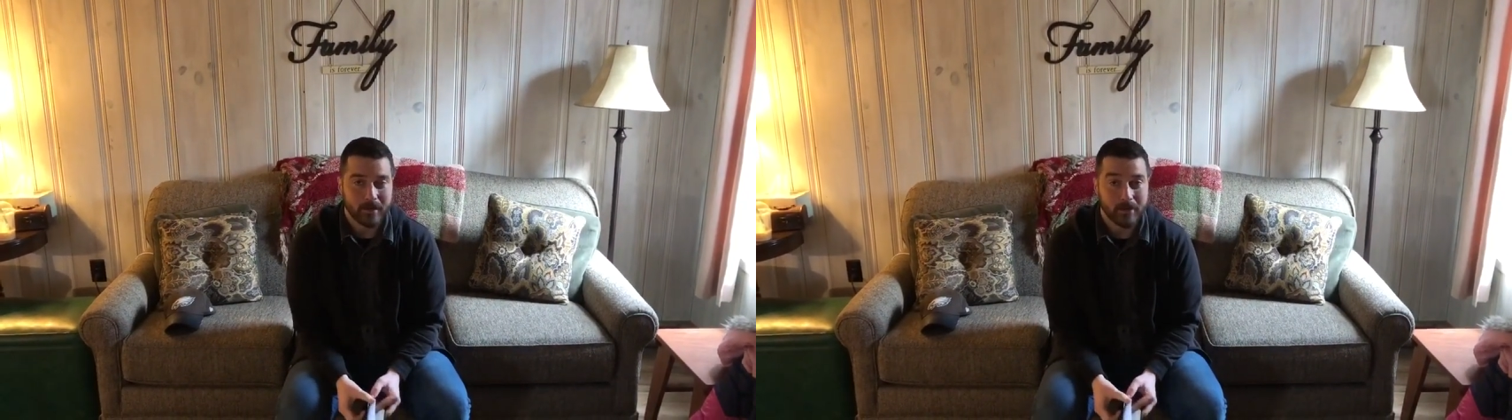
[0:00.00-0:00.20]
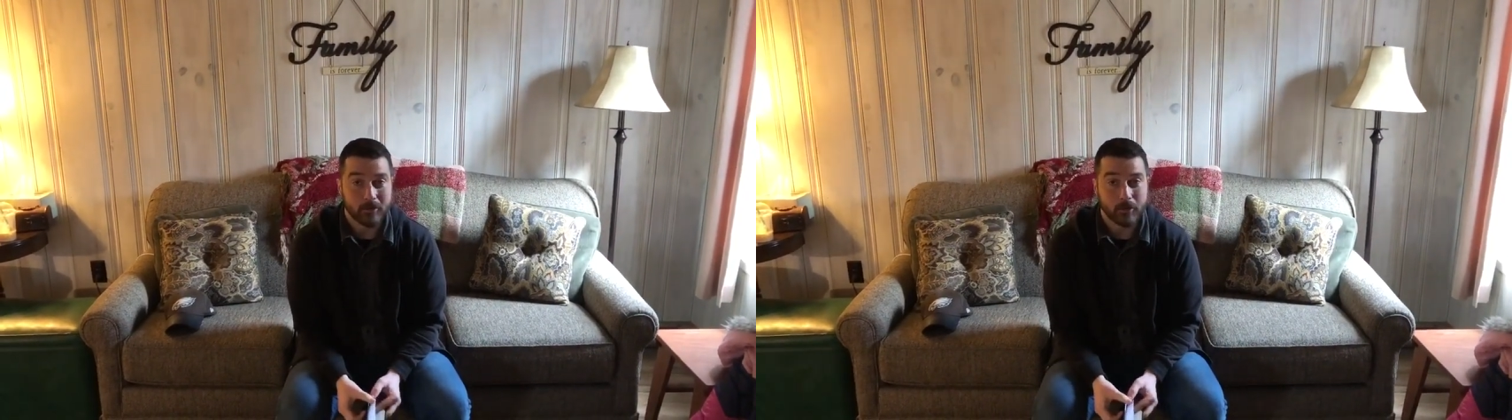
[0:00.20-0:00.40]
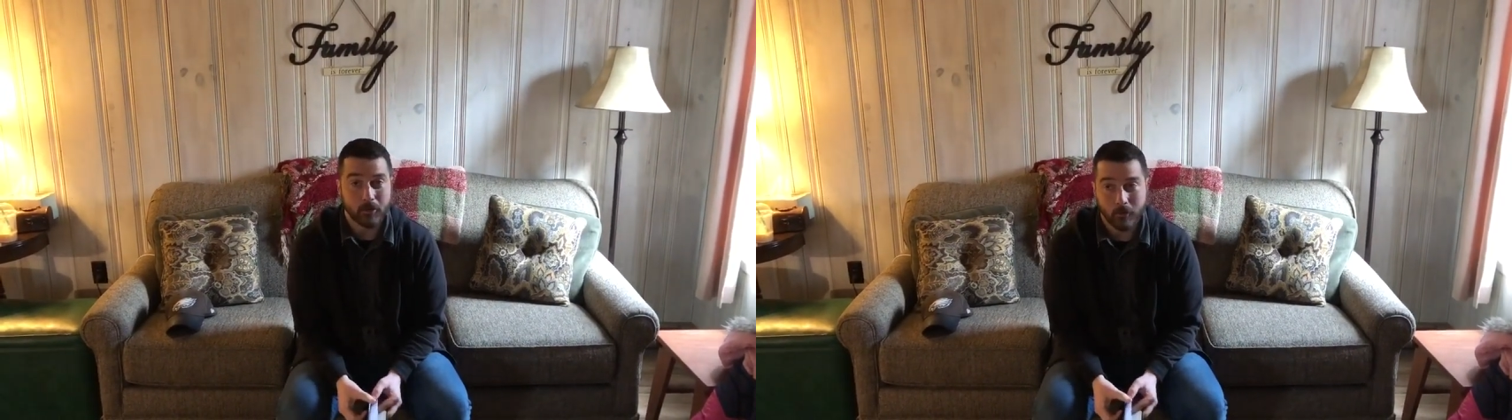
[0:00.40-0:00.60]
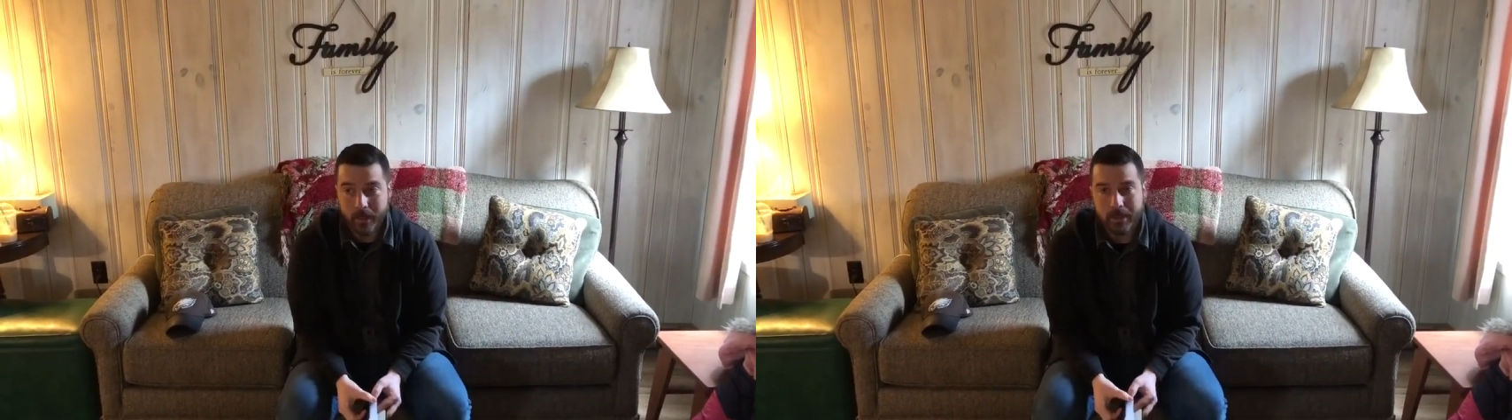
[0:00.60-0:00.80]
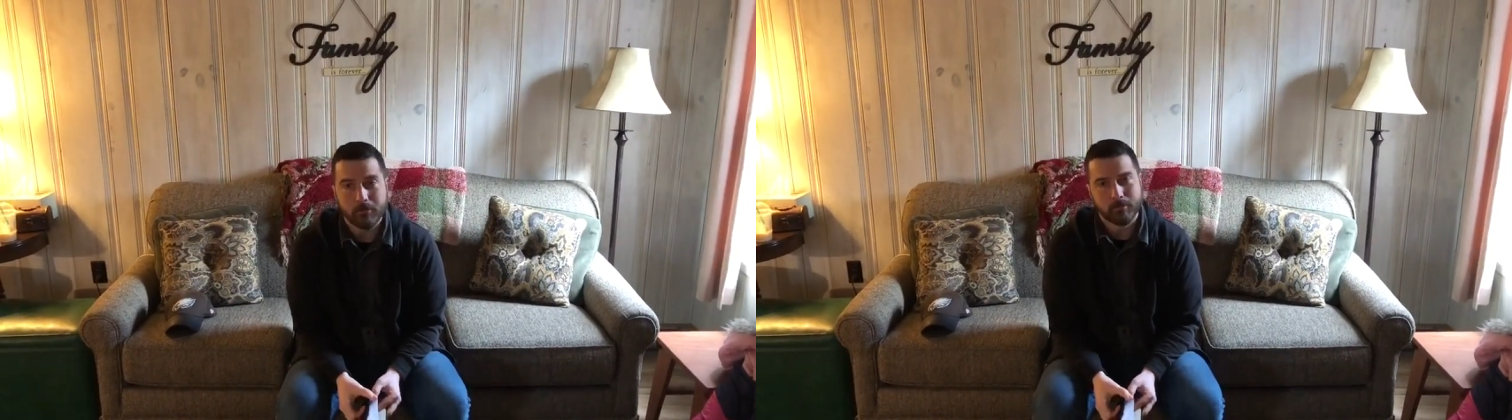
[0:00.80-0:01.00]
is a
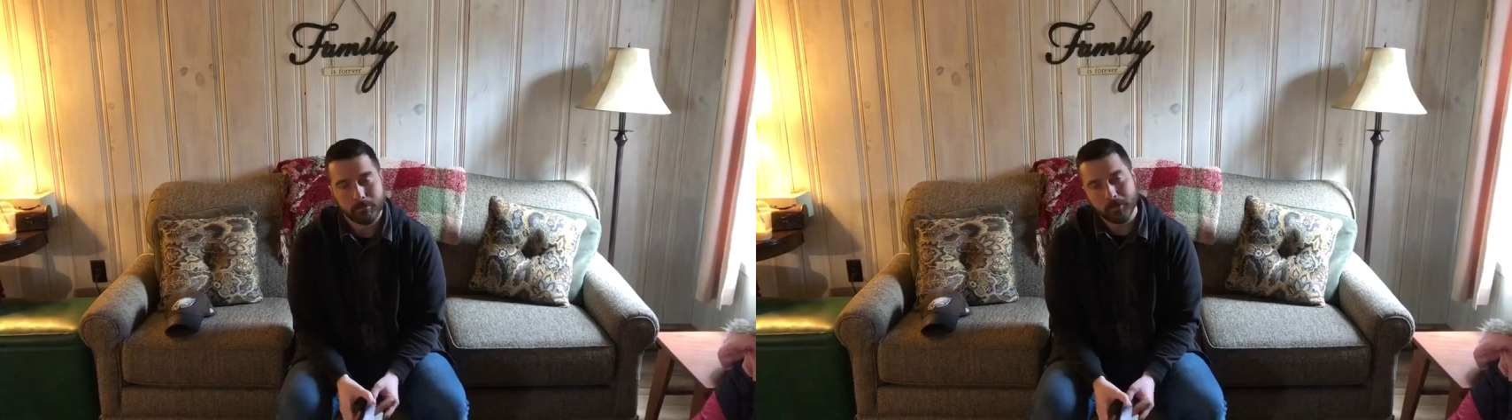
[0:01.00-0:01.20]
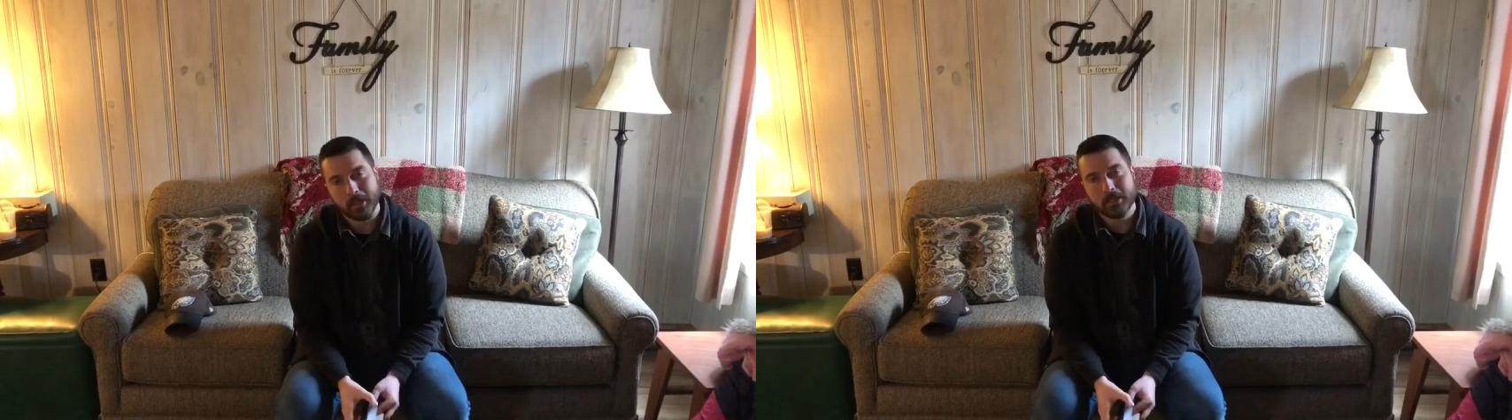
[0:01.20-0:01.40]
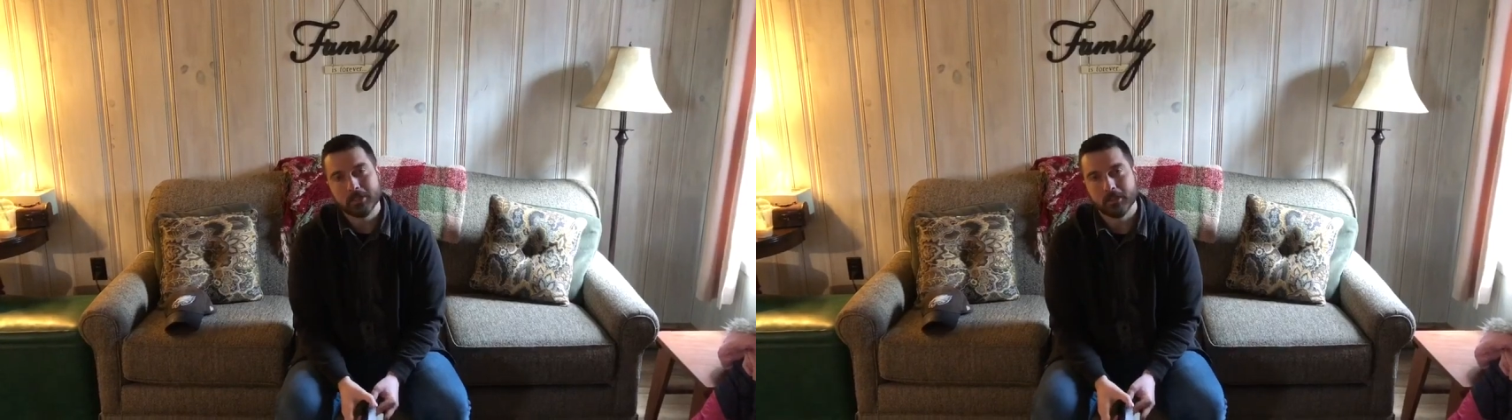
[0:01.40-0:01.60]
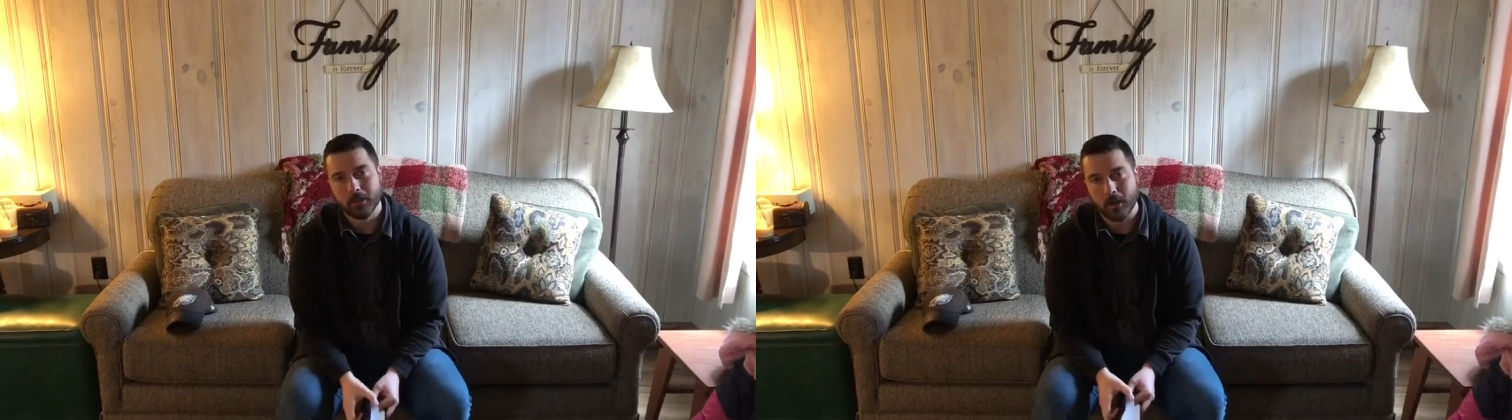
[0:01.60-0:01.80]
great place to